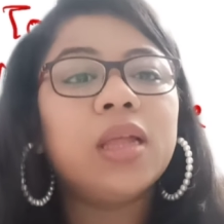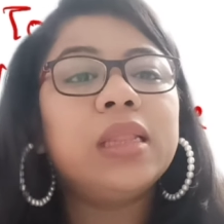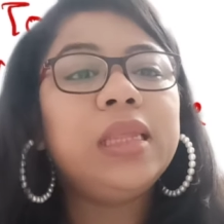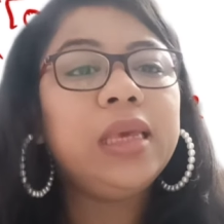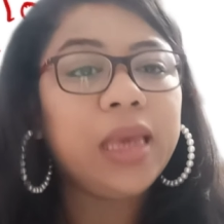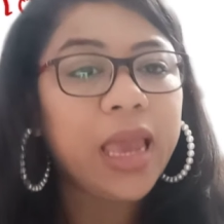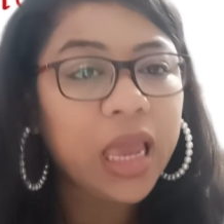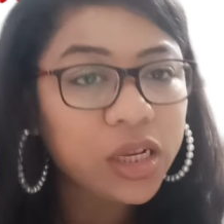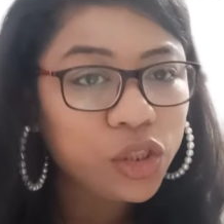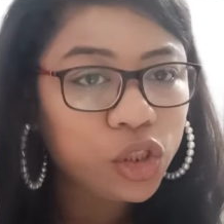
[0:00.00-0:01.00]
the
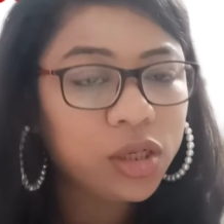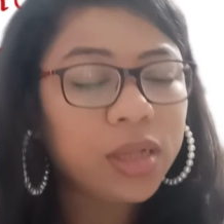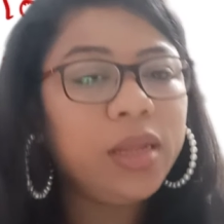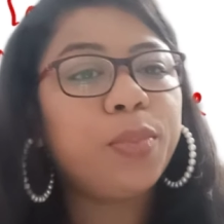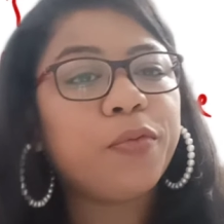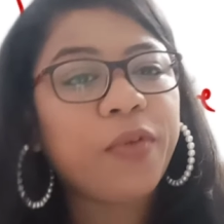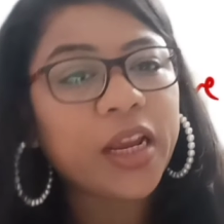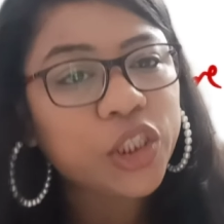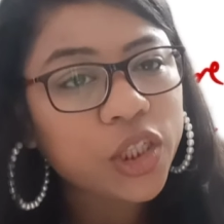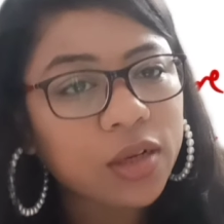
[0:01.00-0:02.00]
age, the
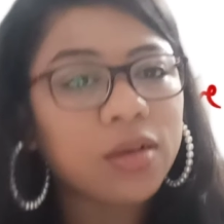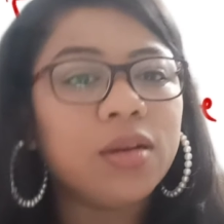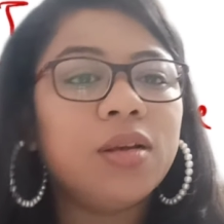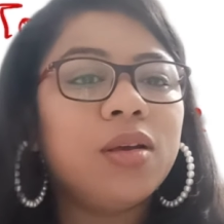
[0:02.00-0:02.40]
profession